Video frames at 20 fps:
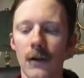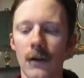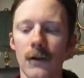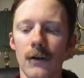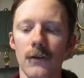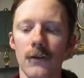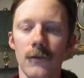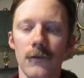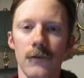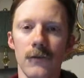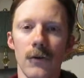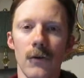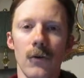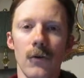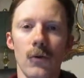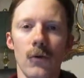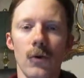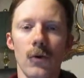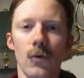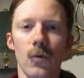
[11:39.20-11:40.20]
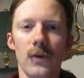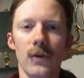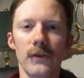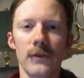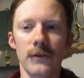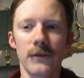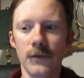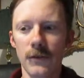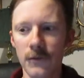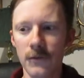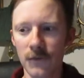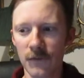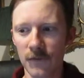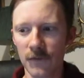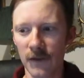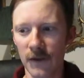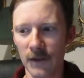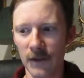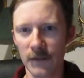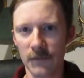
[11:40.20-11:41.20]
So what the two
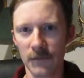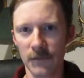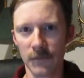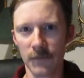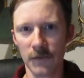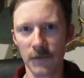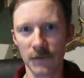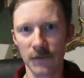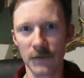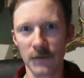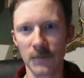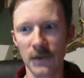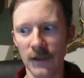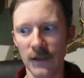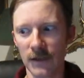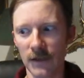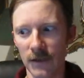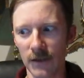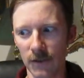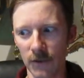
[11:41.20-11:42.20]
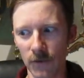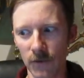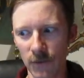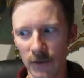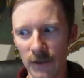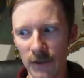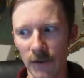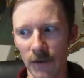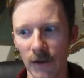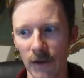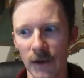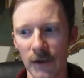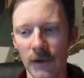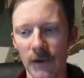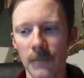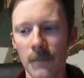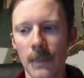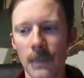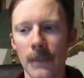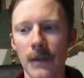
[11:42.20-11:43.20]
sides of this debate can agree on
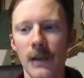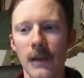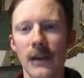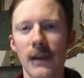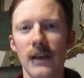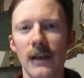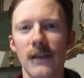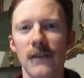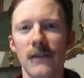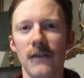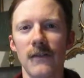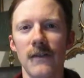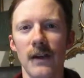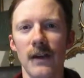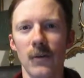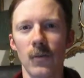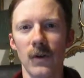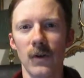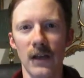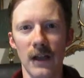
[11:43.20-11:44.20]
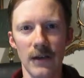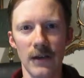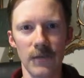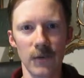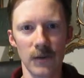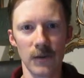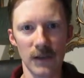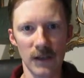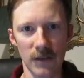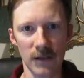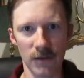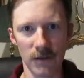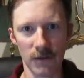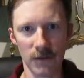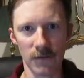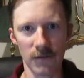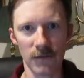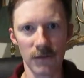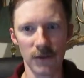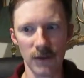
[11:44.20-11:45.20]
is that whatever
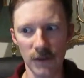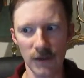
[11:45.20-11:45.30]
is,